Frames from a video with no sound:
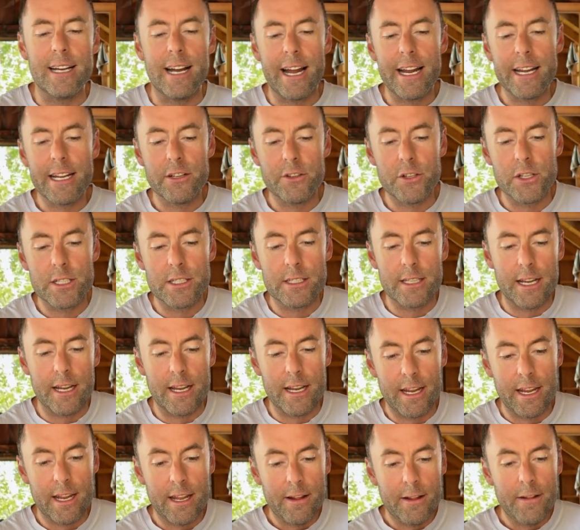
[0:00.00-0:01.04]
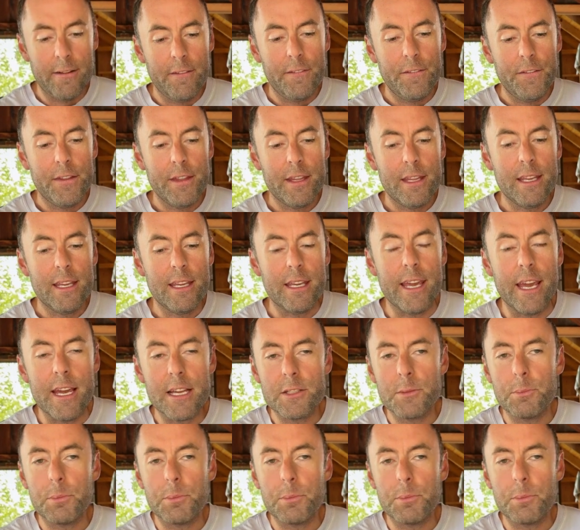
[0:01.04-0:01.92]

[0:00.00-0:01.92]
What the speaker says: I can just say, yes,